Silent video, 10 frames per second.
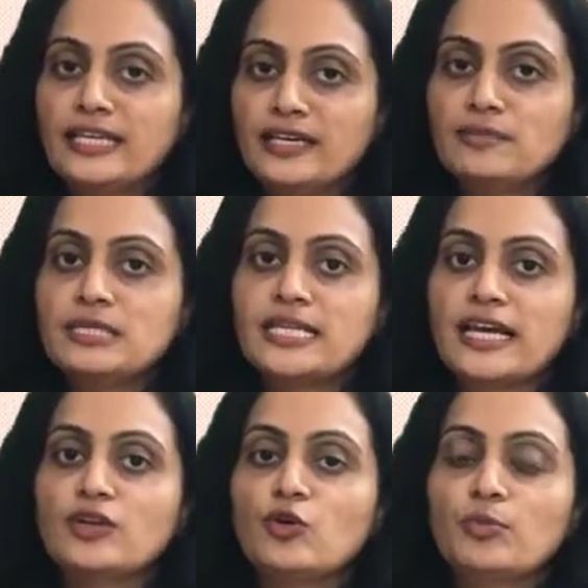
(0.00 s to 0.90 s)
Im
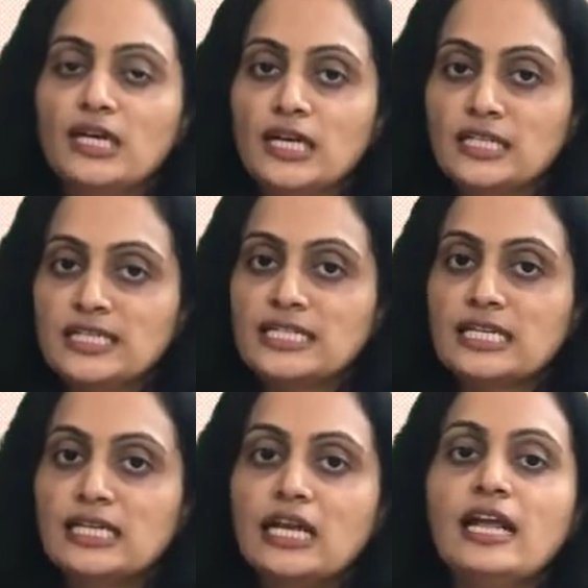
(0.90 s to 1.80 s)
sin omega t
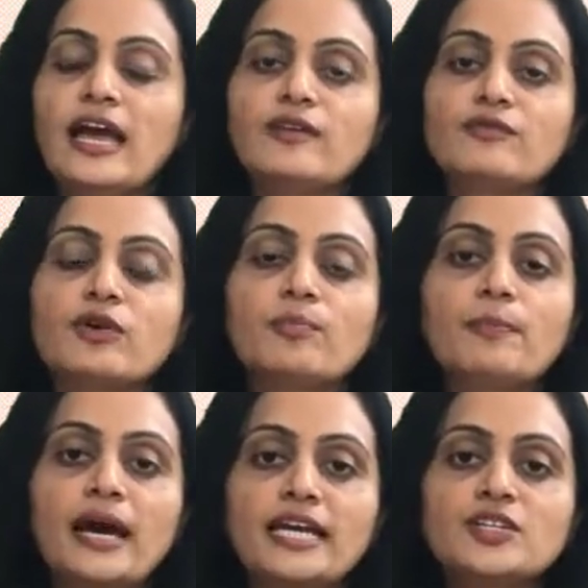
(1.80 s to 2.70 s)
signal, and from
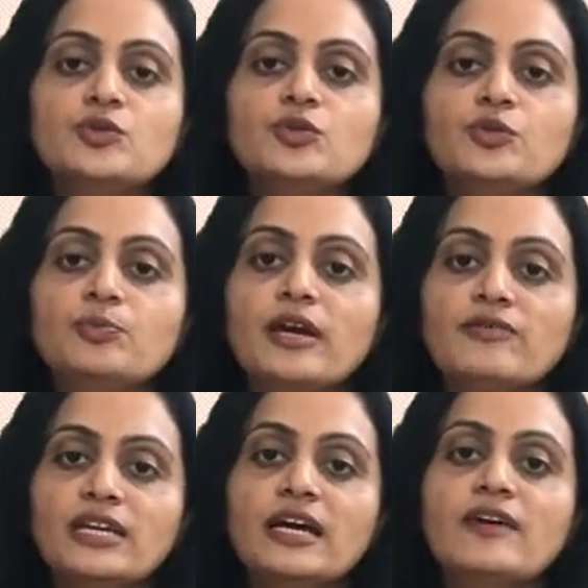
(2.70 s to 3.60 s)
pi to 2 pi
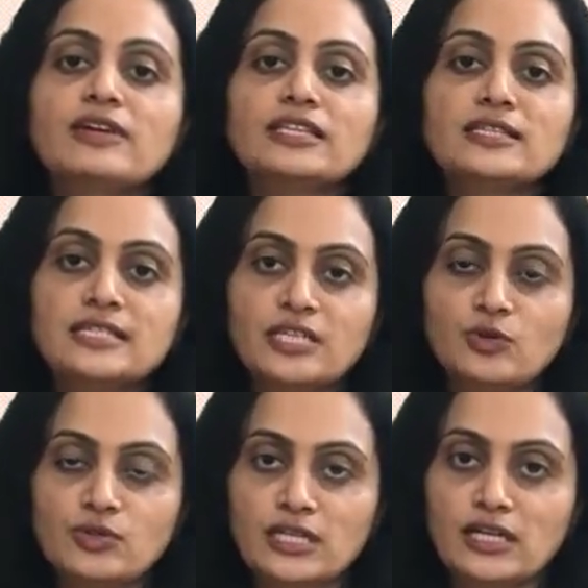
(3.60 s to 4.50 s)
we are having the
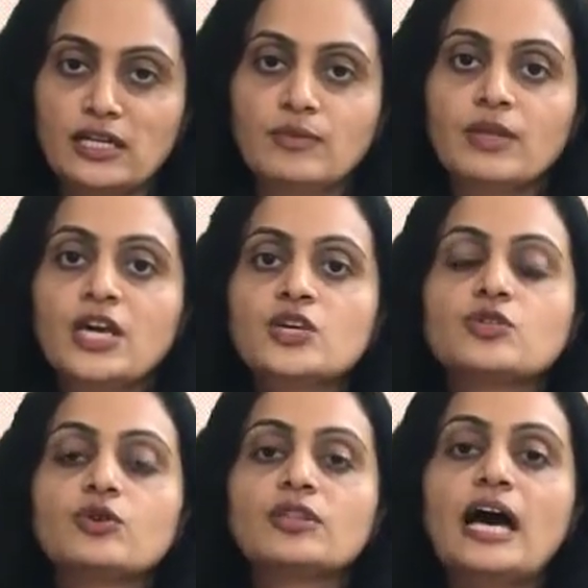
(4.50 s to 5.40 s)
zero signal.
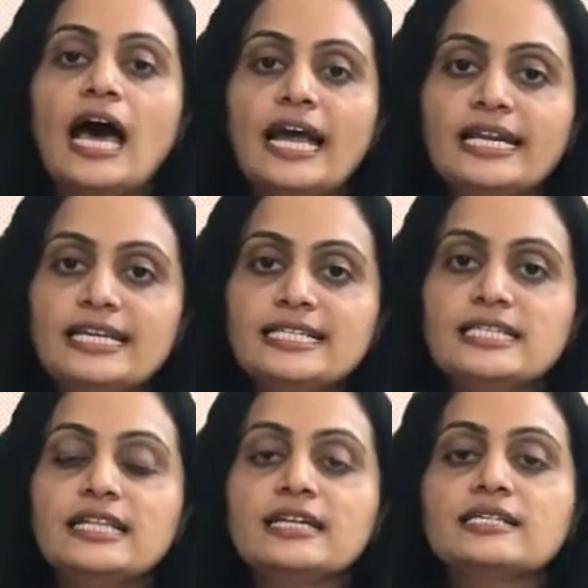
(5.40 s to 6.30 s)
So the
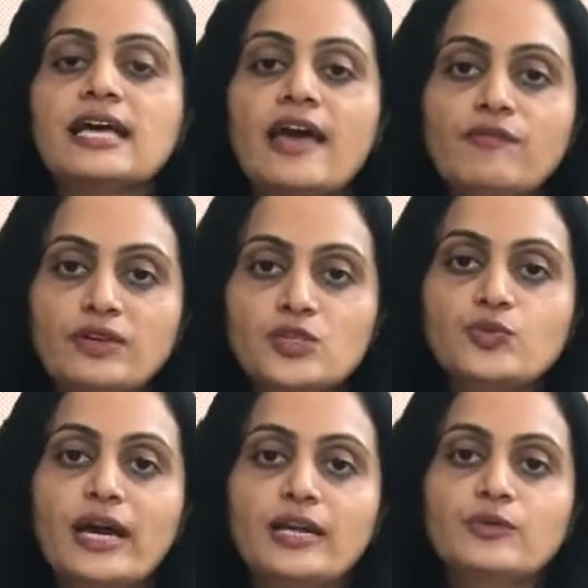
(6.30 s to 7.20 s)
IDC, that is the average
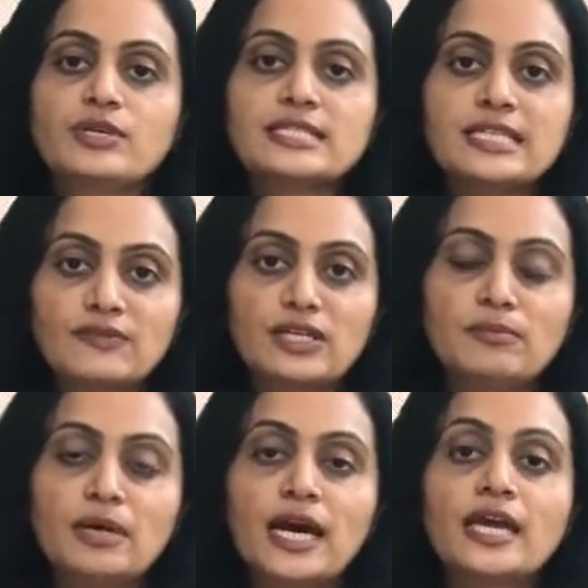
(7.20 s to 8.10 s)
value, is given
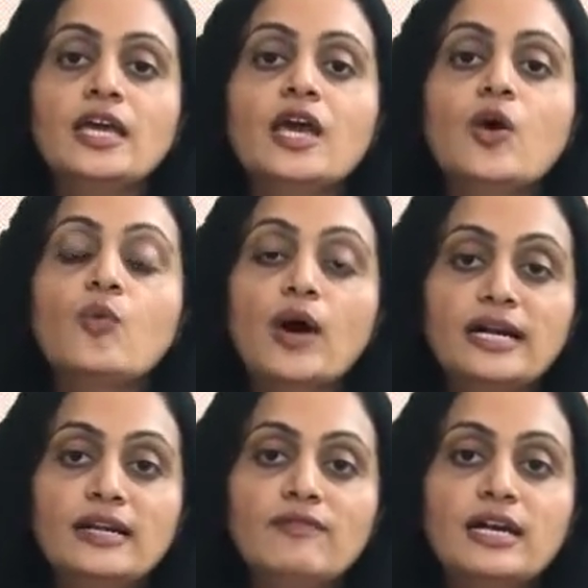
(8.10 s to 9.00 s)
by
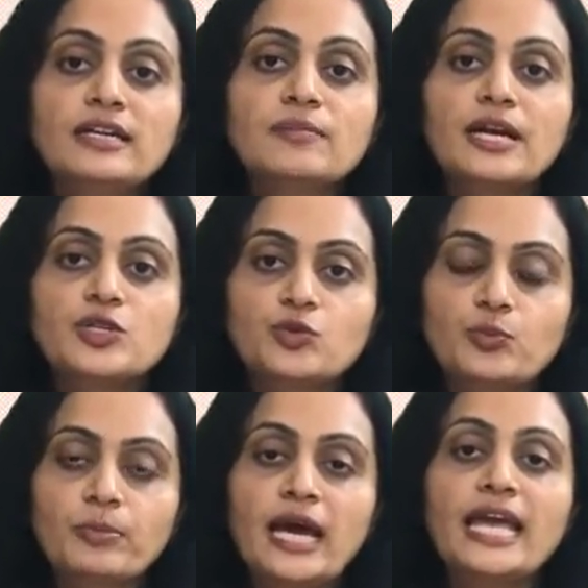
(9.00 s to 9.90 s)
1 divided by
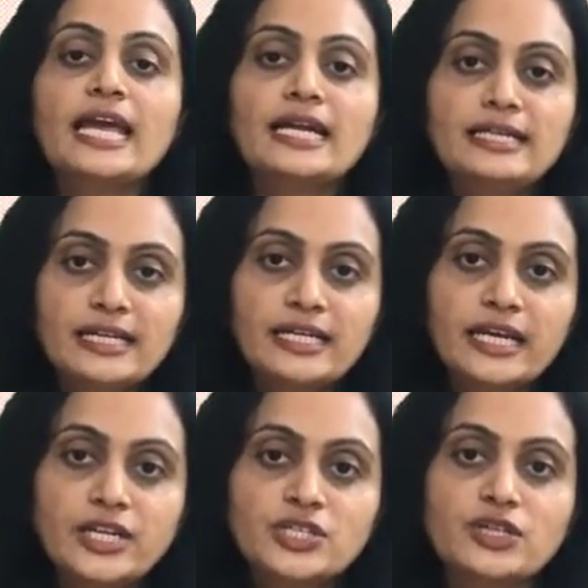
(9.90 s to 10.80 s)
2 pi
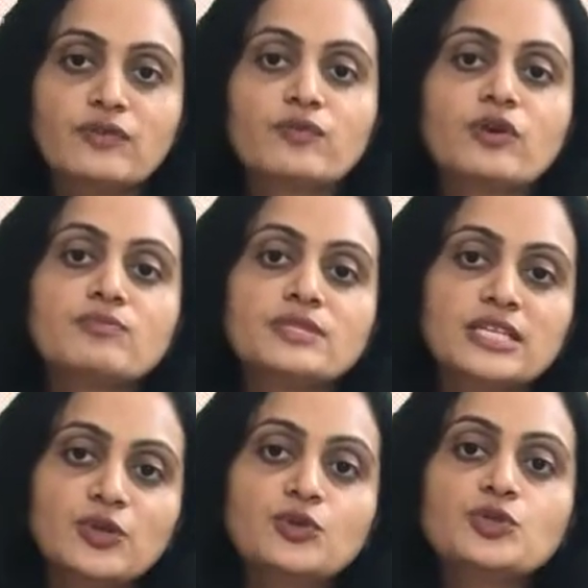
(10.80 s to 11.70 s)
integration from
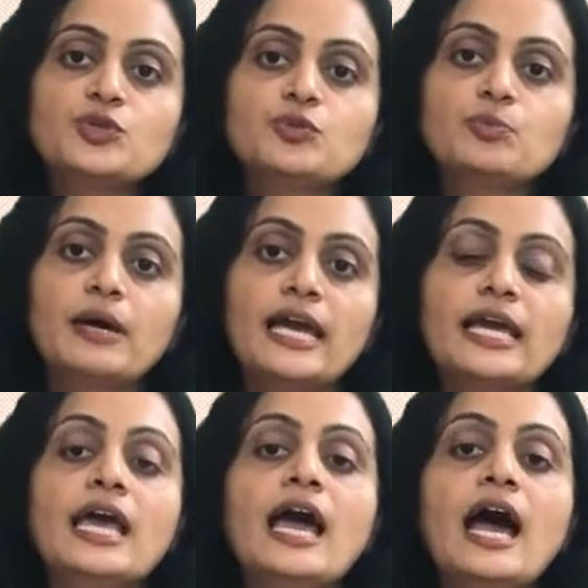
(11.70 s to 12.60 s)
0 to 2 pi
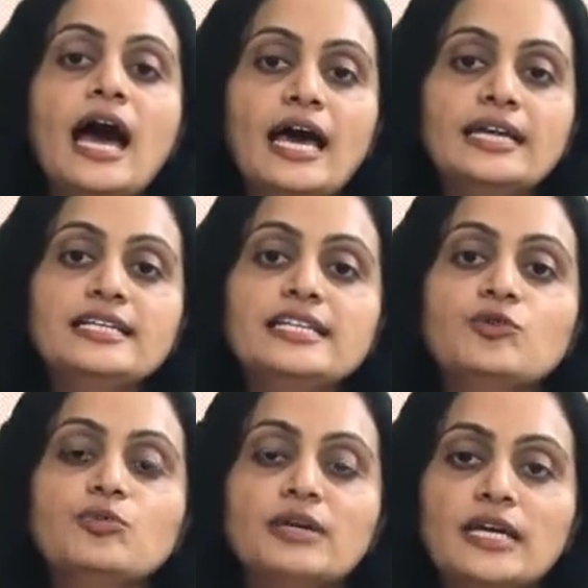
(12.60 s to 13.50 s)
I d
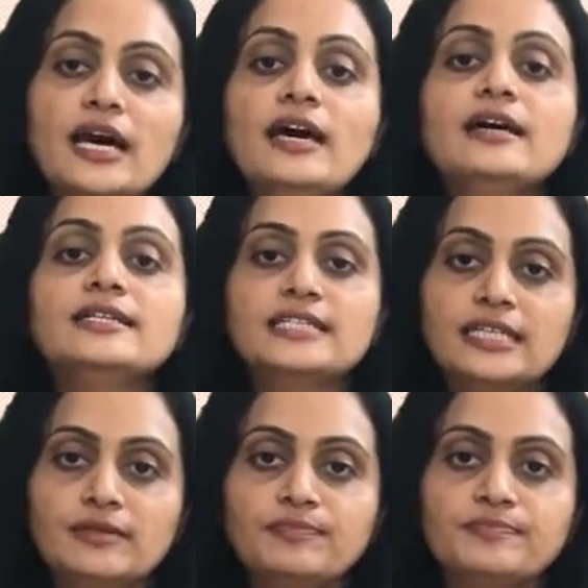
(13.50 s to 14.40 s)
omega t.